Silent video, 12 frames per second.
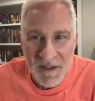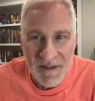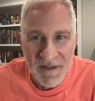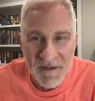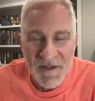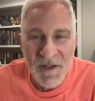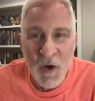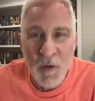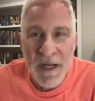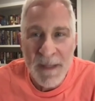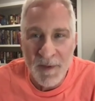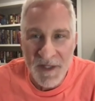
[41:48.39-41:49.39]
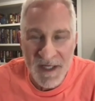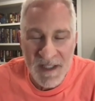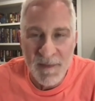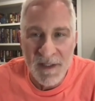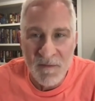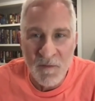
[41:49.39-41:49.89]
there's no people that has
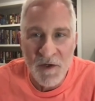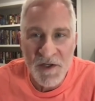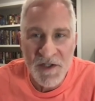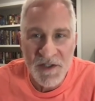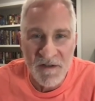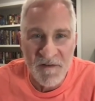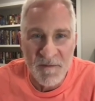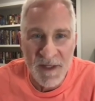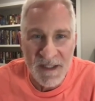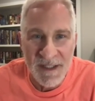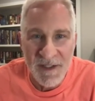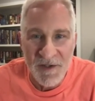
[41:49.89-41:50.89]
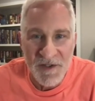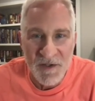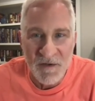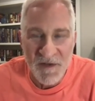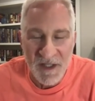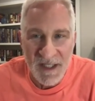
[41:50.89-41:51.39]
been worse served by leaders
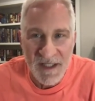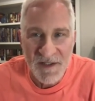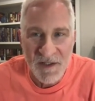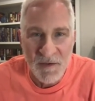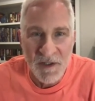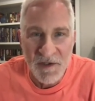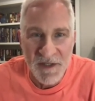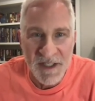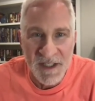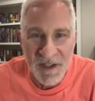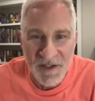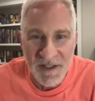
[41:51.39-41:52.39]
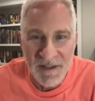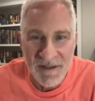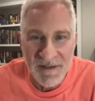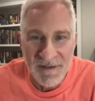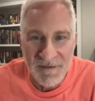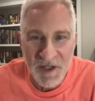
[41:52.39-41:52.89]
over the last 200 years than
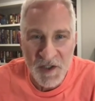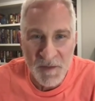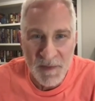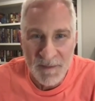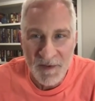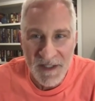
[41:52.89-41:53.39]
the Russian people.